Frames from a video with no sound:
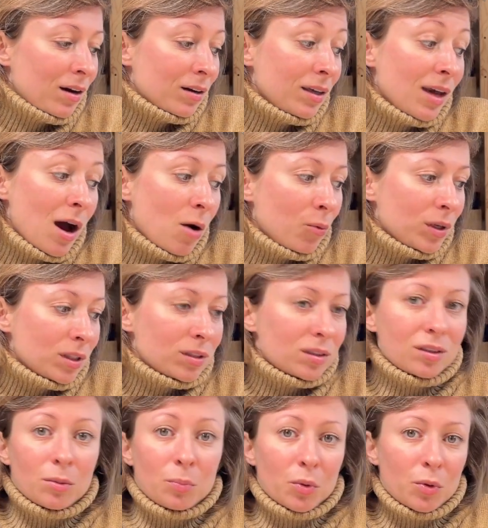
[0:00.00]
Yeah, with
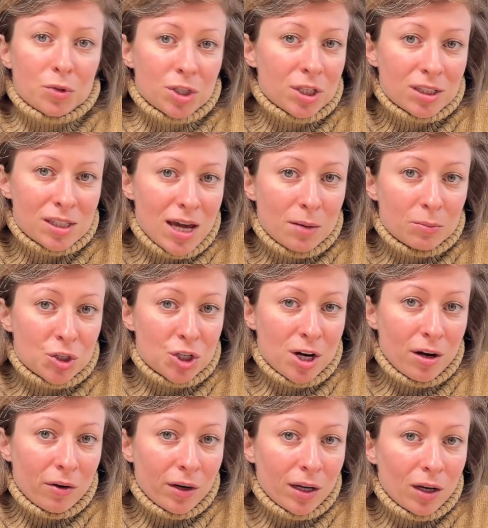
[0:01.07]
the projects I'm
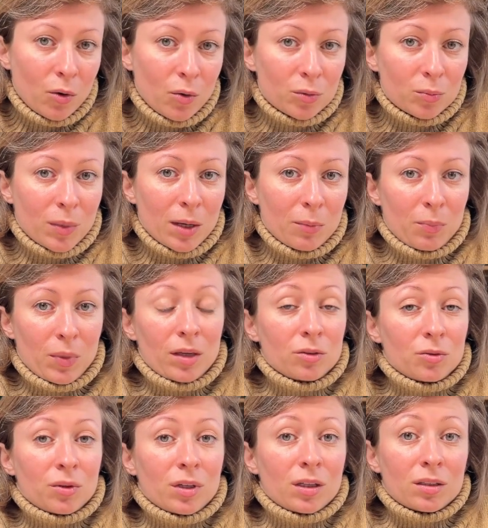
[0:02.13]
sharing on my
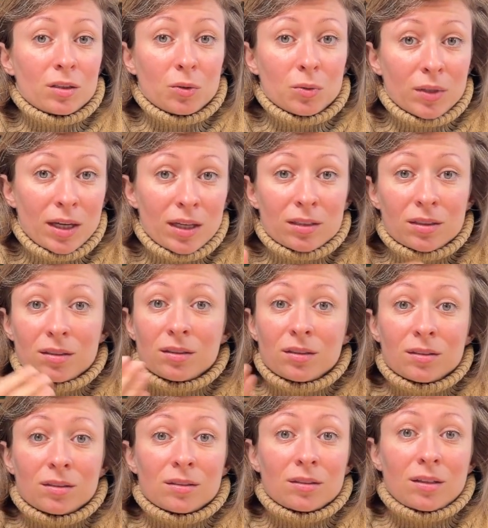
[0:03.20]
Patreon, you get
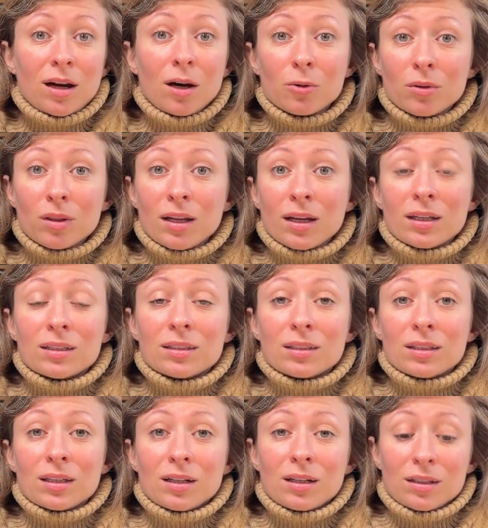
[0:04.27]
the
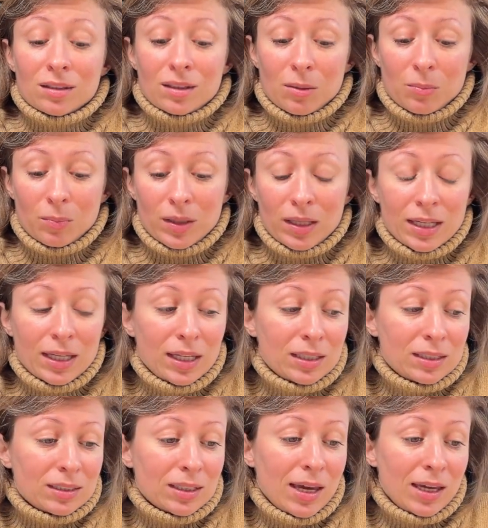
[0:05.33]
outline
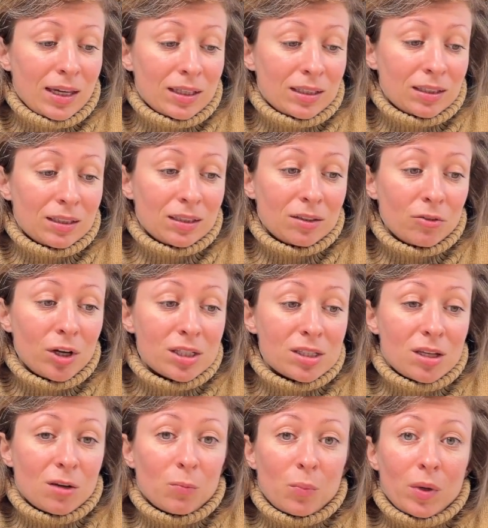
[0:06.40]
template and the
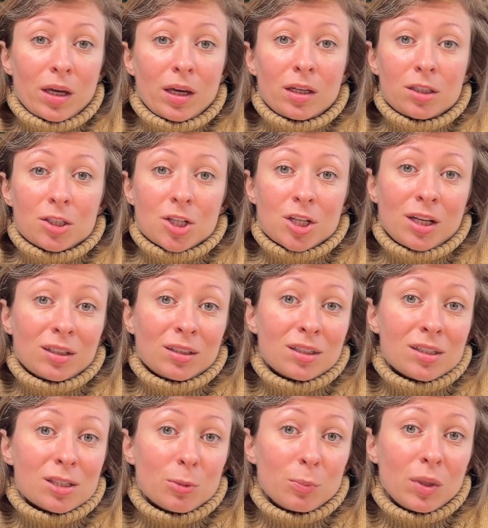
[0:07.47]
tracing page and the
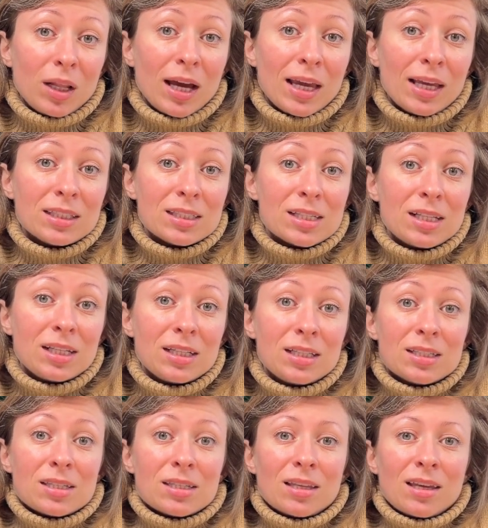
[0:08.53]
supplies
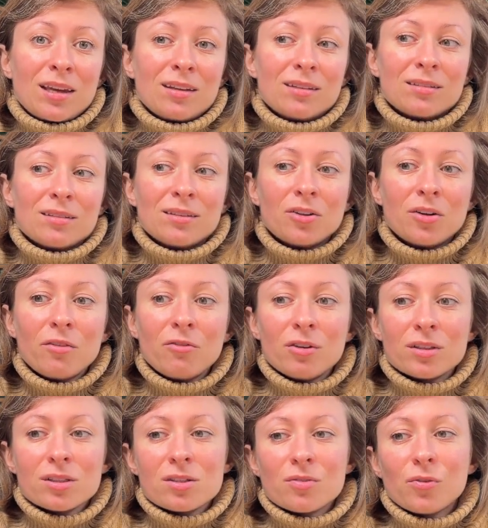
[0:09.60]
list and the
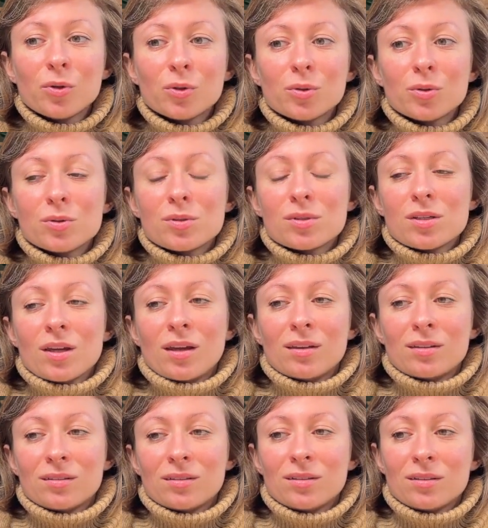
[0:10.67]
reference photos
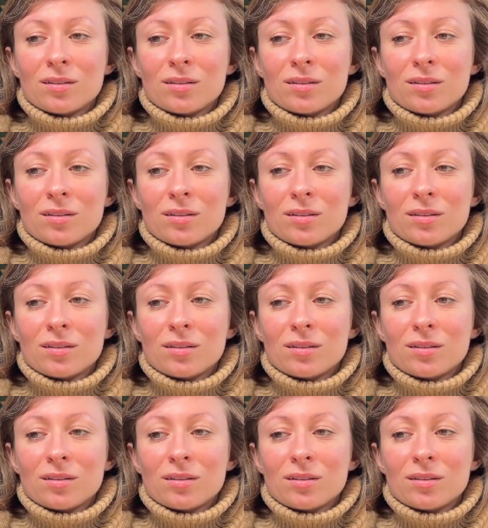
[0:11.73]
and